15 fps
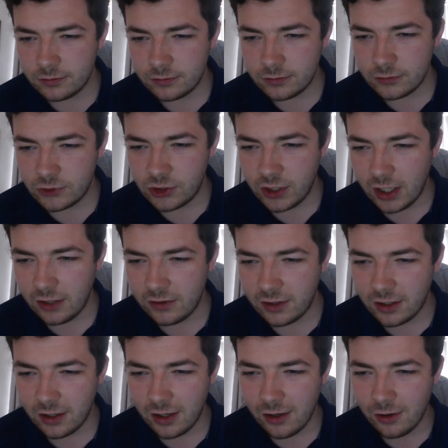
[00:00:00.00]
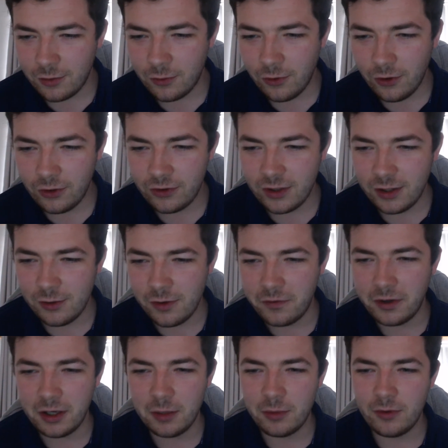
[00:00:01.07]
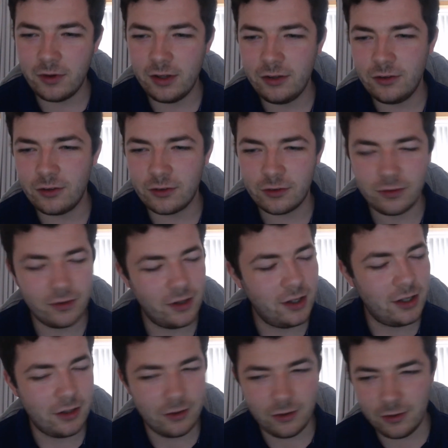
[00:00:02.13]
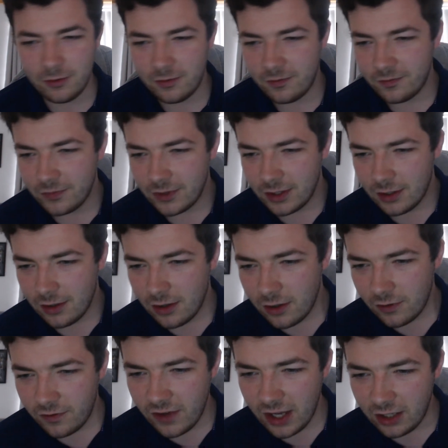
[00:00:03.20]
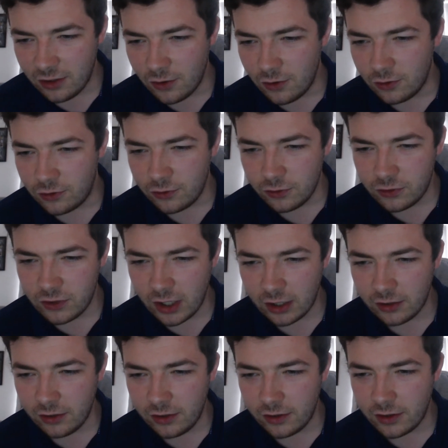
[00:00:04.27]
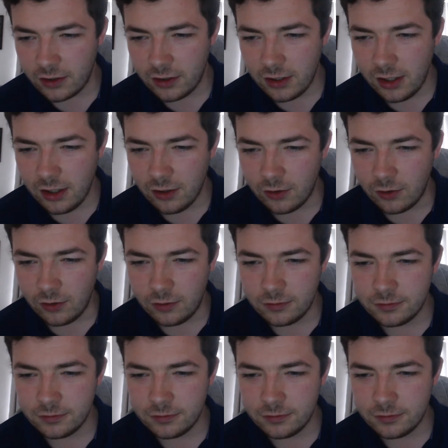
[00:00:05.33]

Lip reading: Jurass the Great Unwashed. I know everything about Rangers. Well, there you go. Fake news. No Shankland. Eagle.